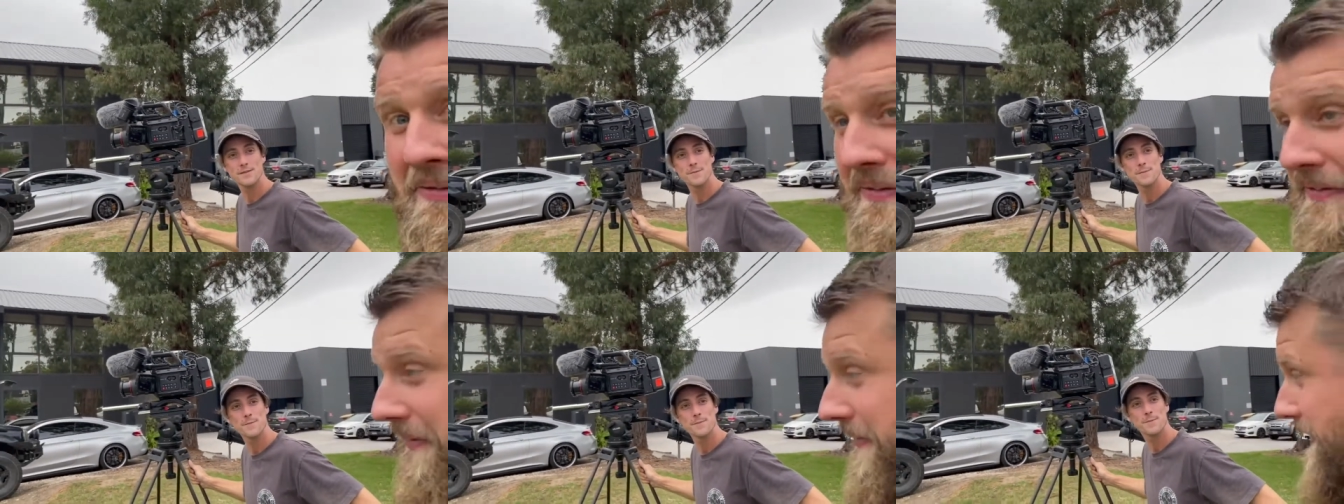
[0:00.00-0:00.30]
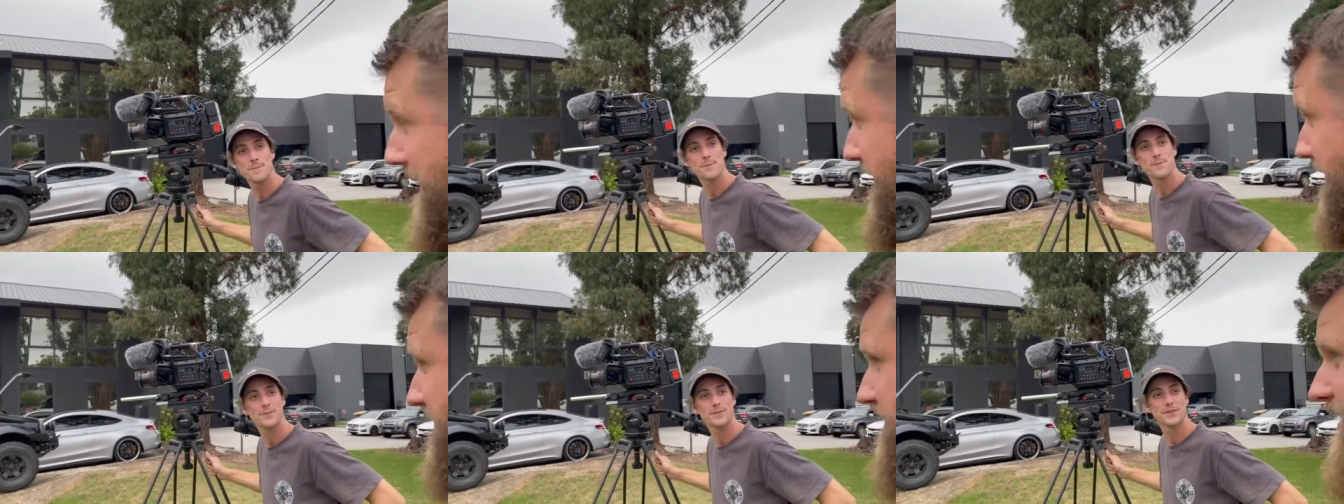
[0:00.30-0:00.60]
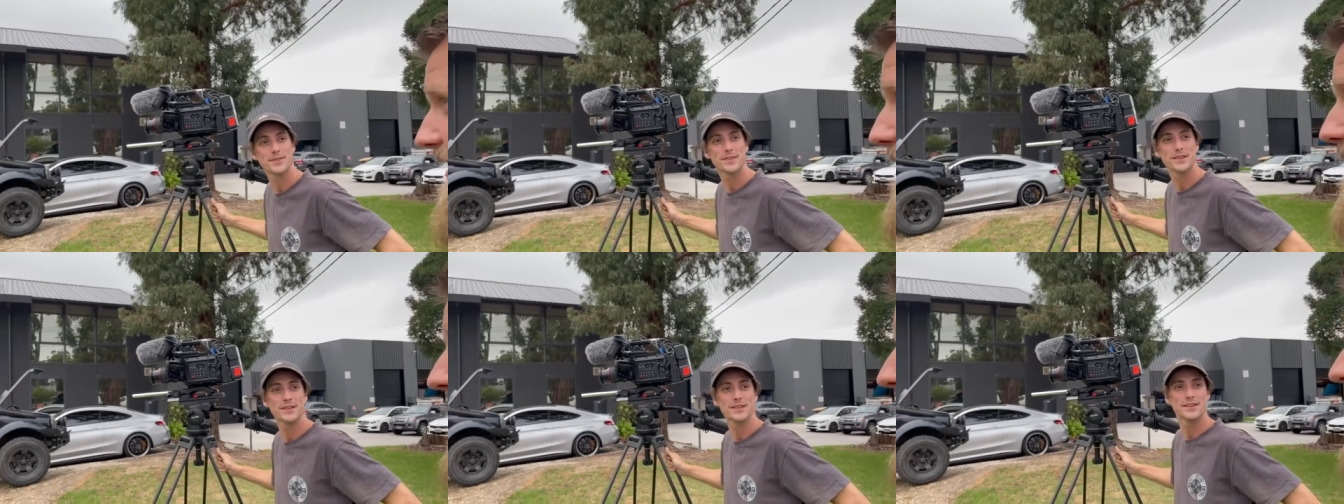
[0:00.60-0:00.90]
Oh, it's
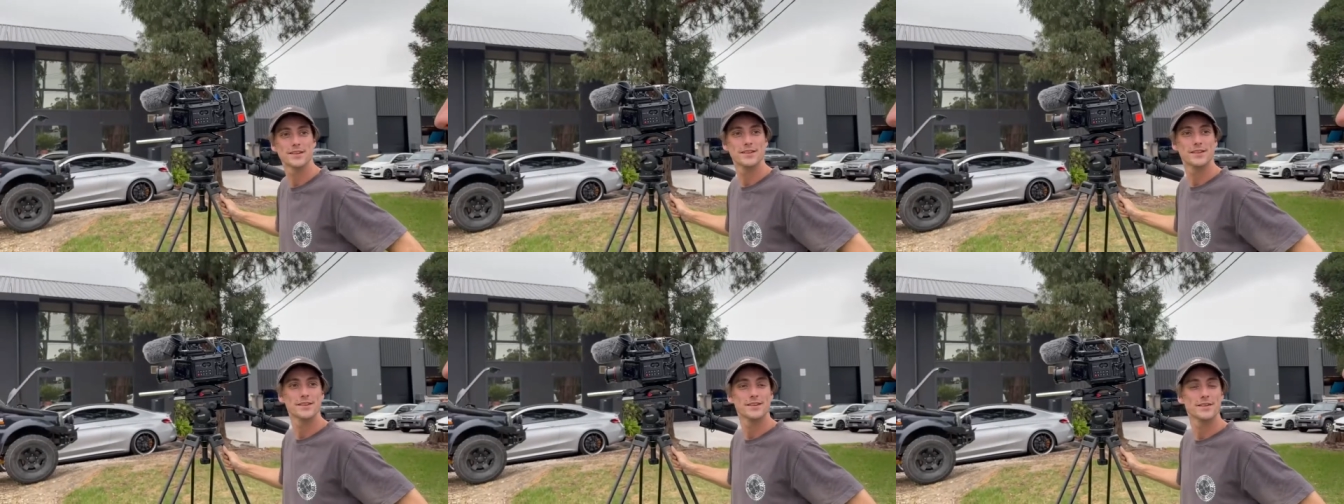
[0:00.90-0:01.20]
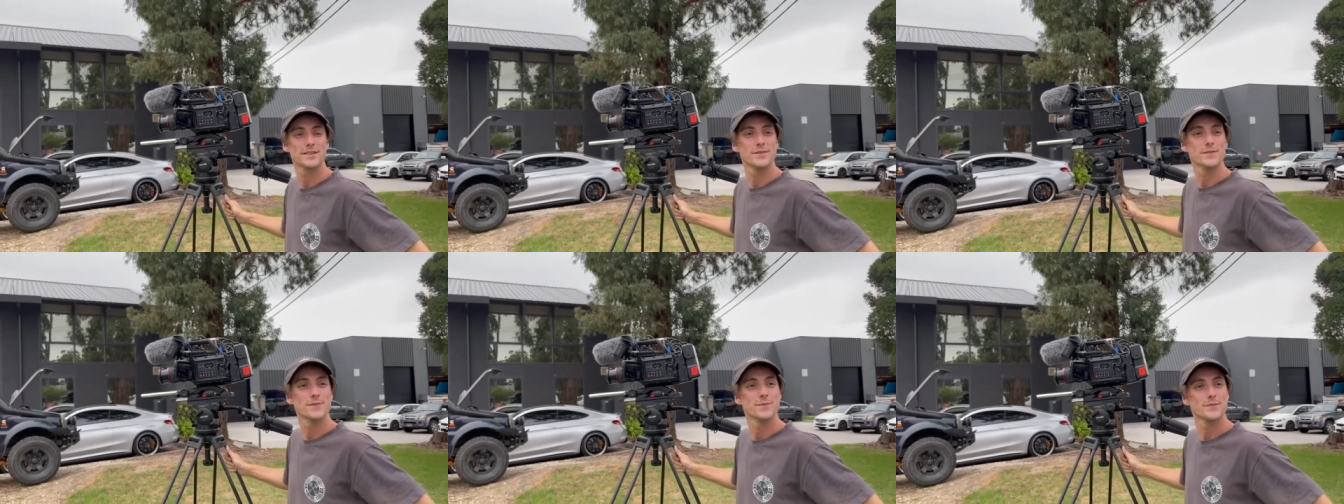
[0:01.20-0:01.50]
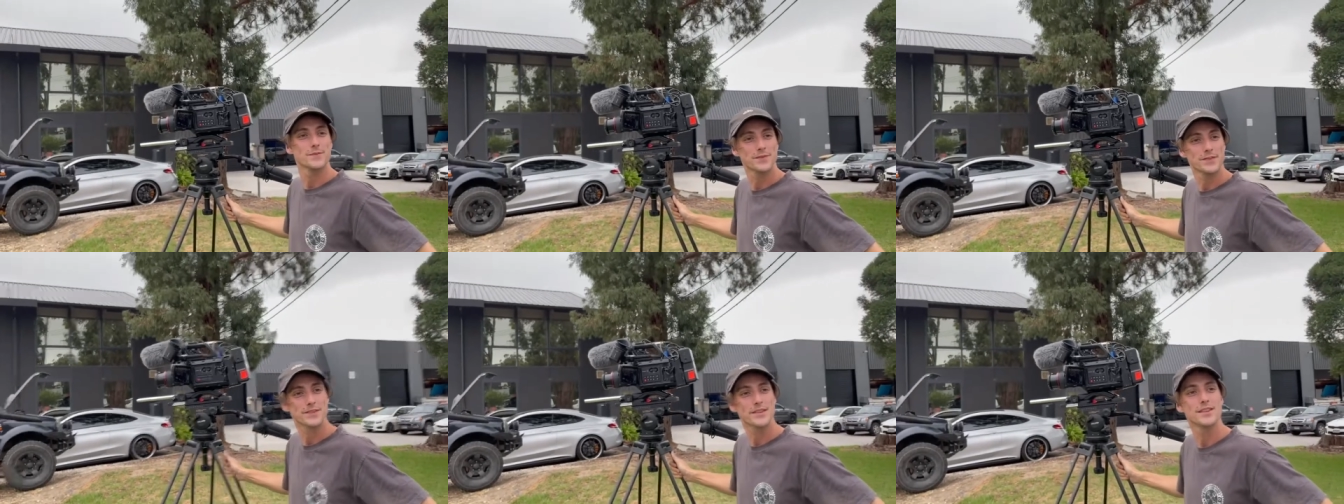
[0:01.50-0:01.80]
gonna be good.
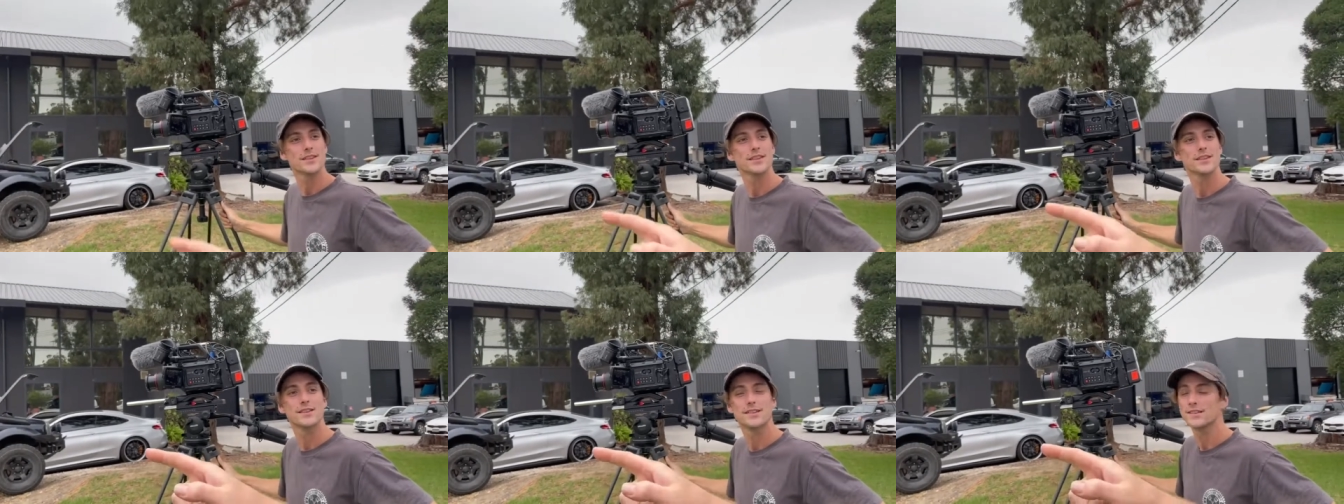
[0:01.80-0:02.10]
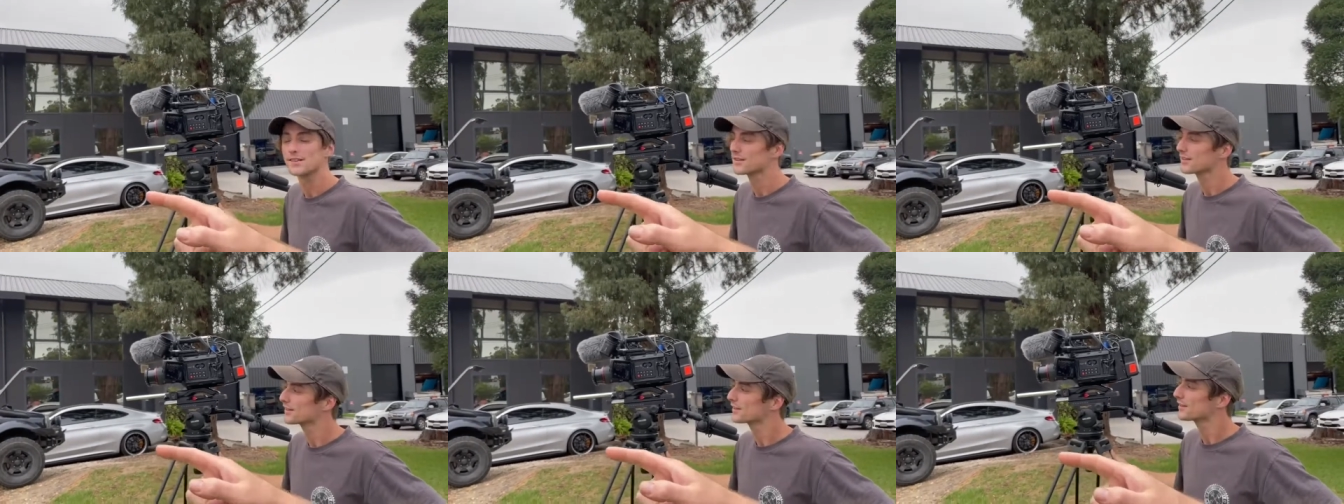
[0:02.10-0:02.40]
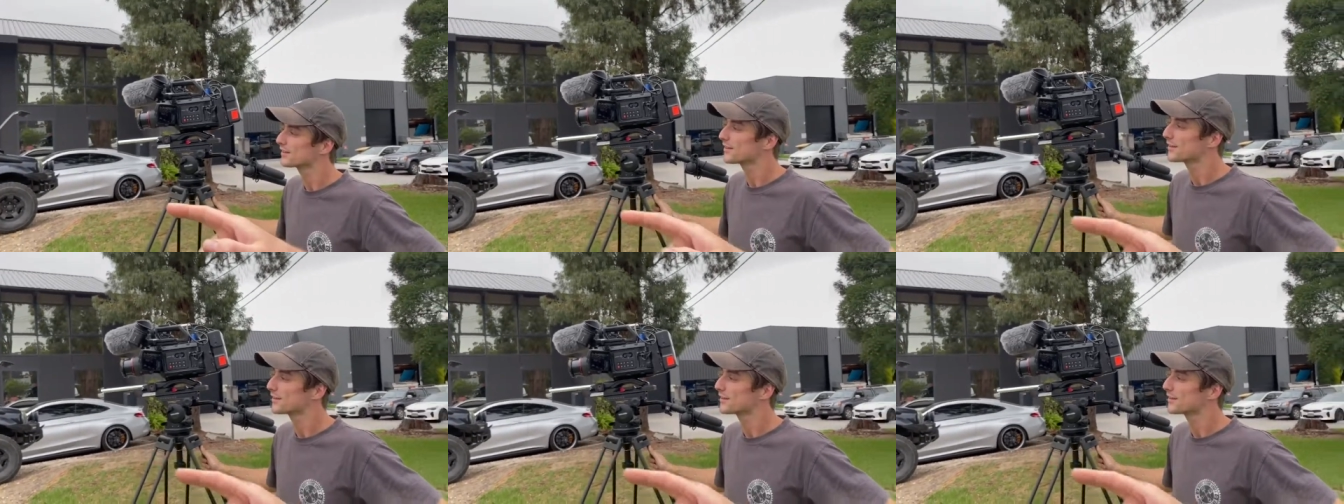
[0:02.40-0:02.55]
And you know what we're doing with